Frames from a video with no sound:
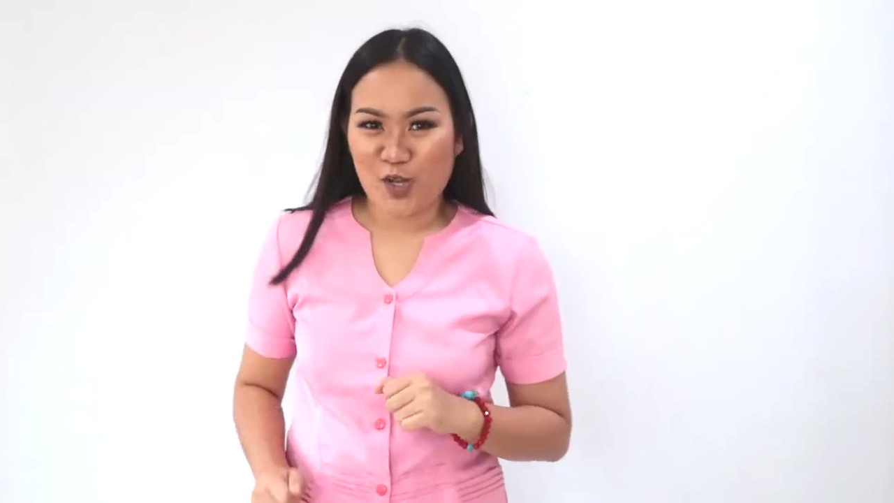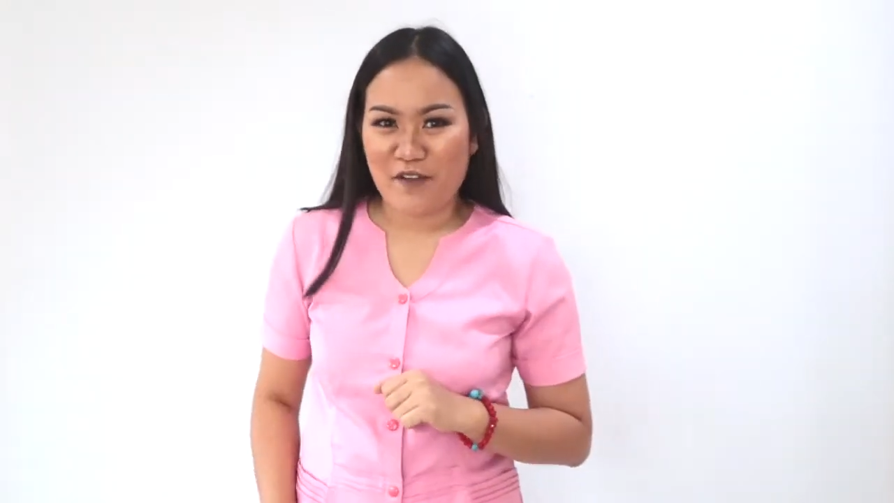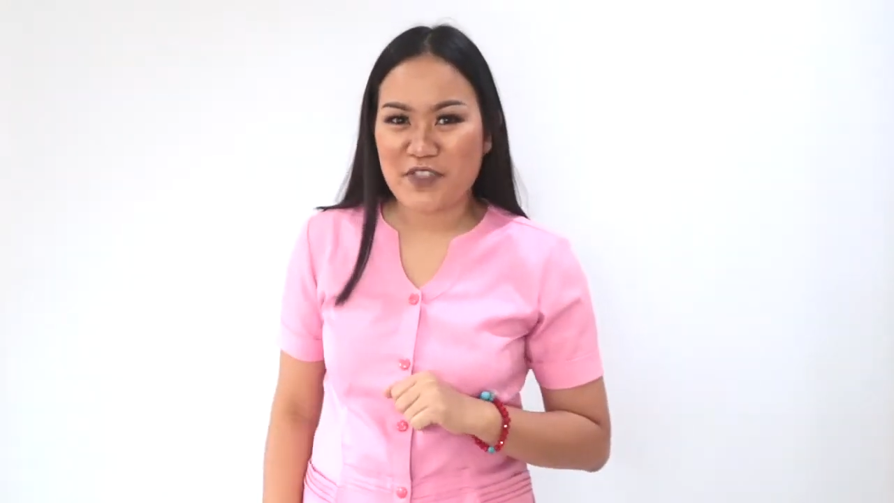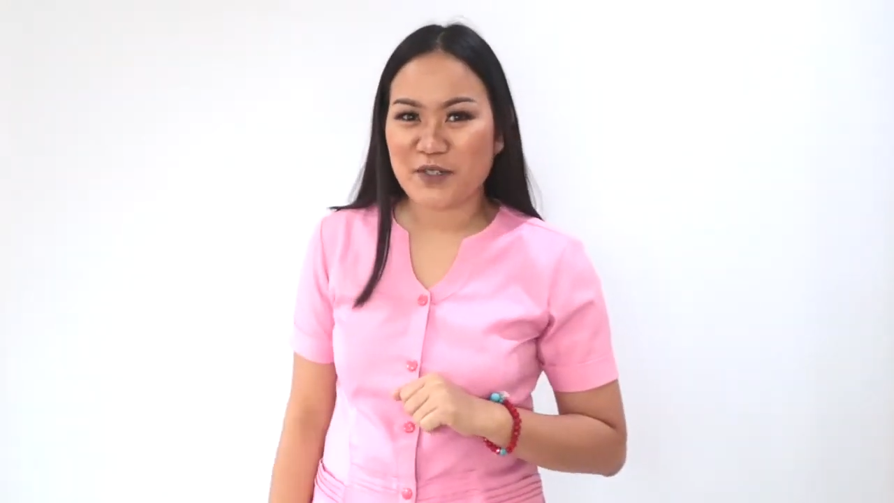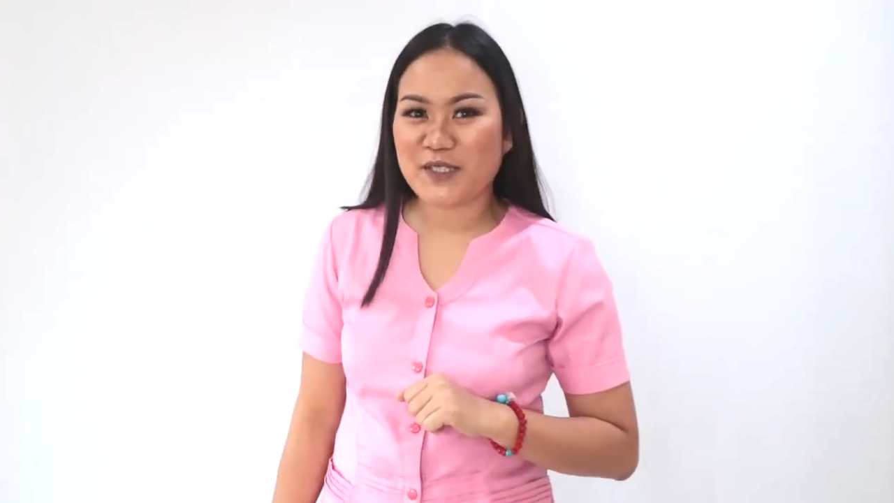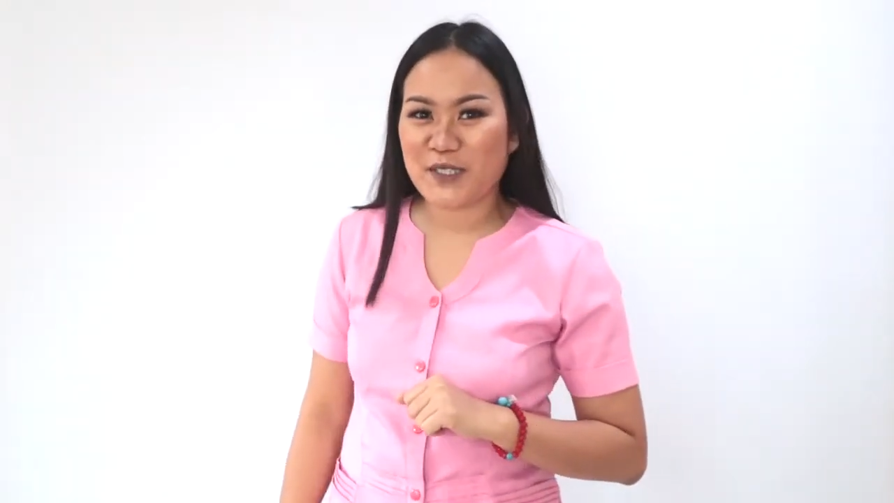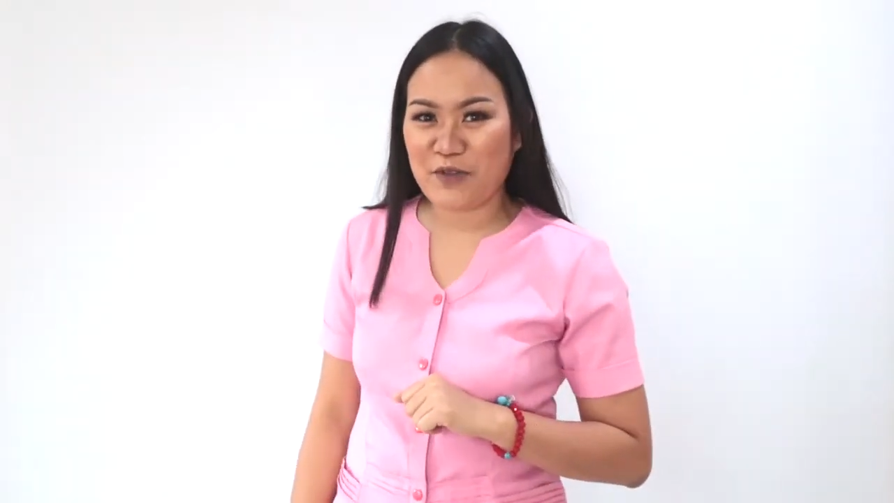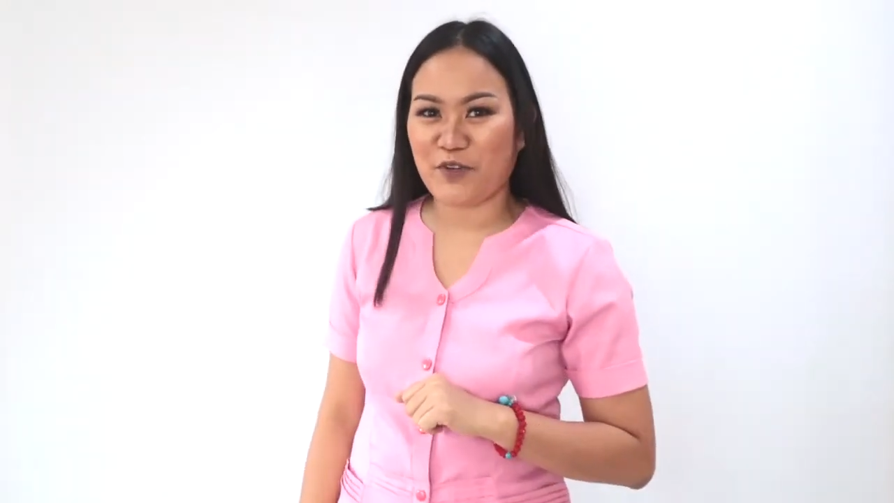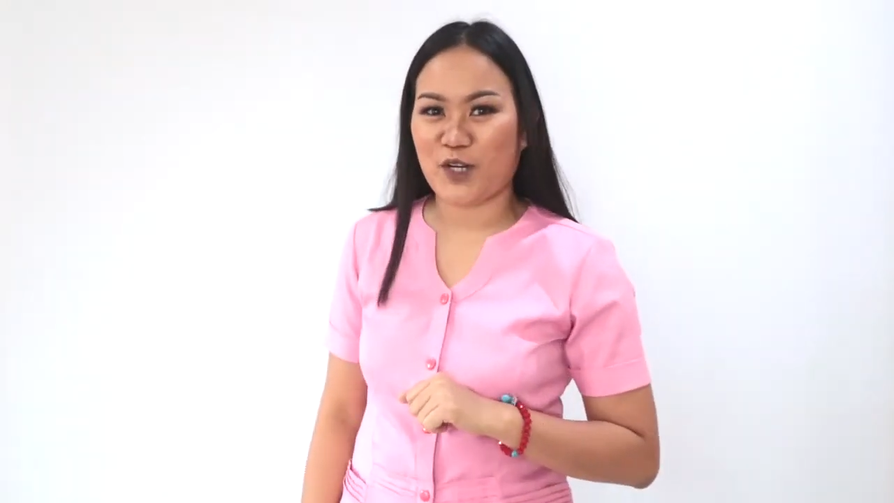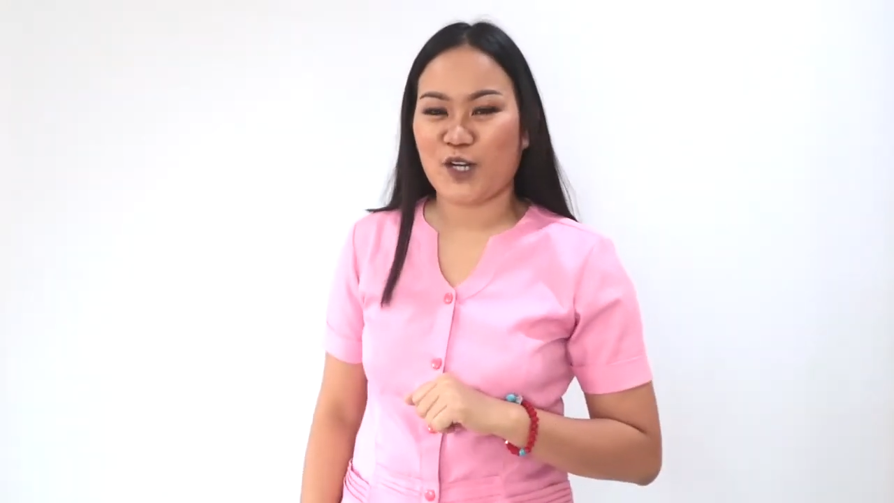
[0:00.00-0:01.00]
of the
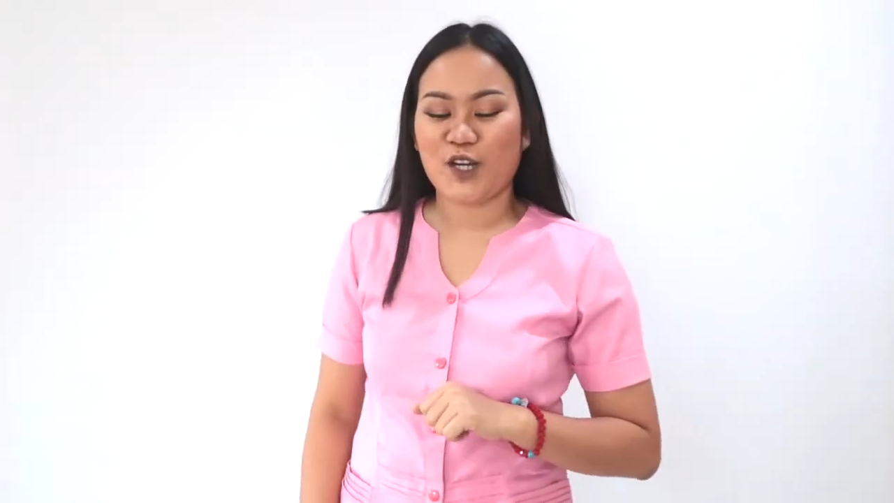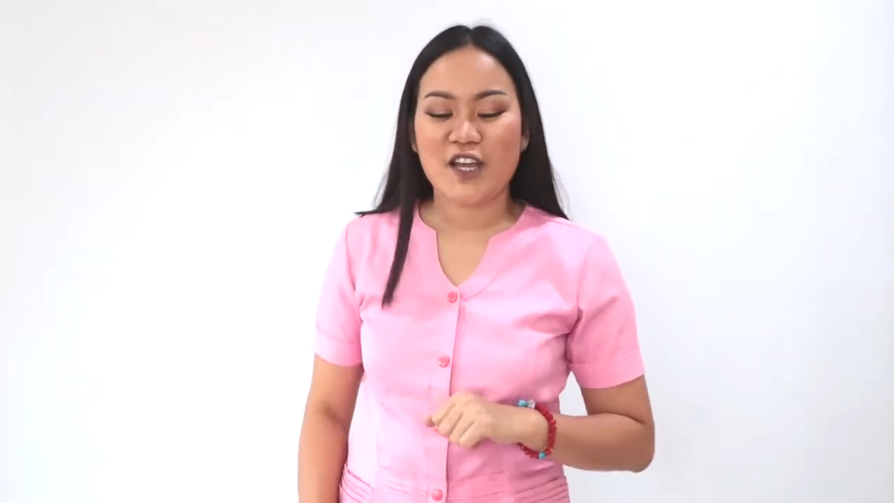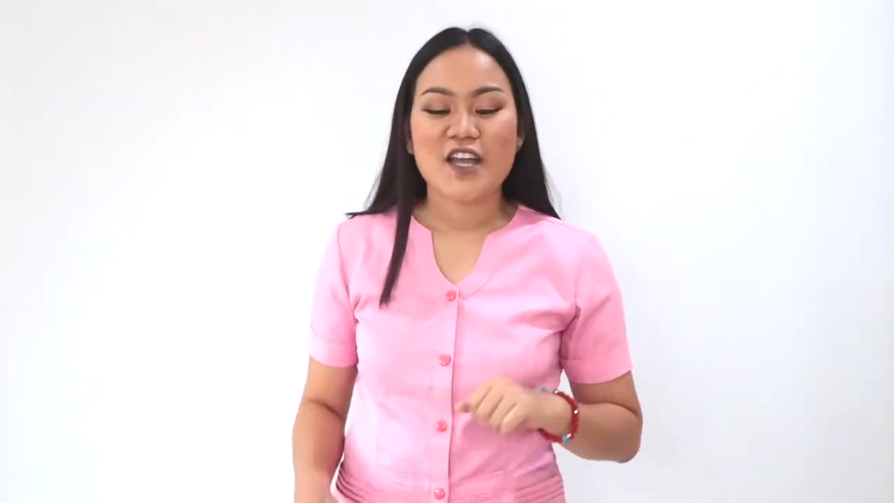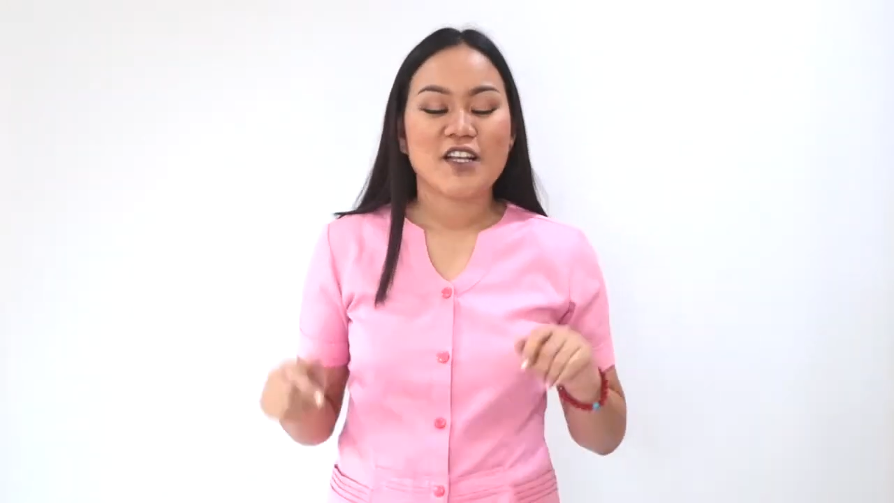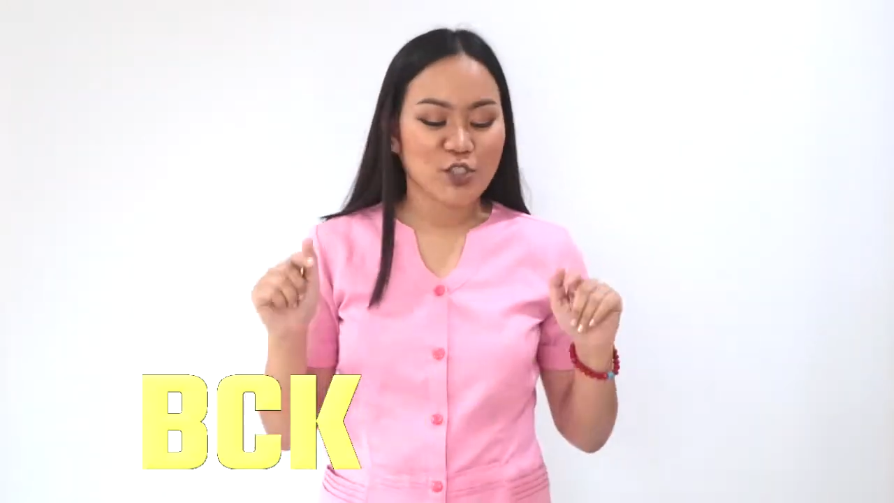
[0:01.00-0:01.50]
receiver?